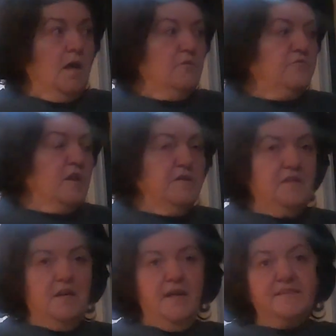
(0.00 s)
hopefully
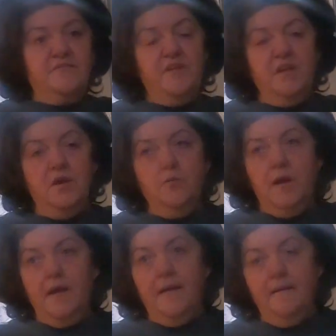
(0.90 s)
the next video
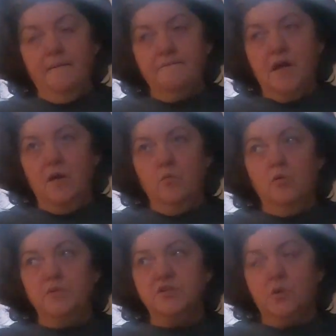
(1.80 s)
I have, I
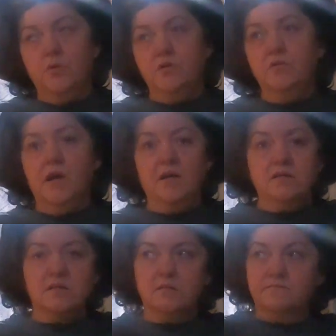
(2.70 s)
will be showing you
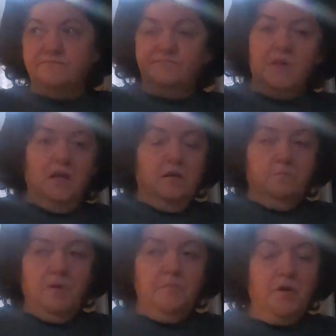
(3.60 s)
guys
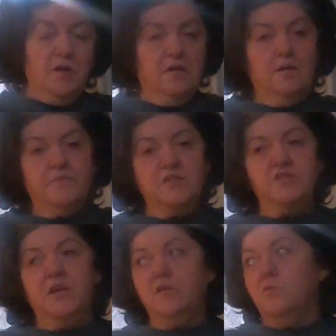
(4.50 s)
me putting up the
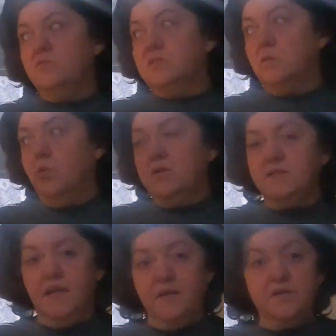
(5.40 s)
shelves
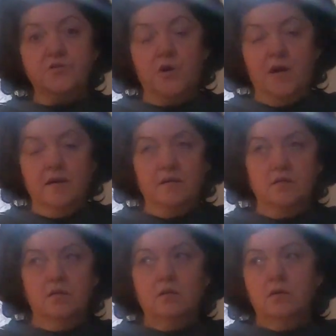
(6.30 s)
once they get dry.
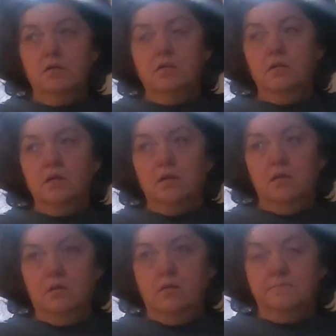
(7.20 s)

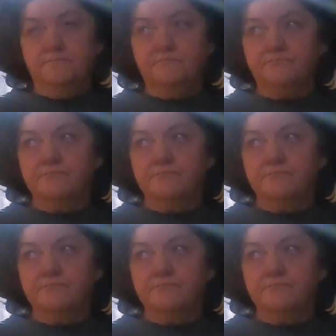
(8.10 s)
Um,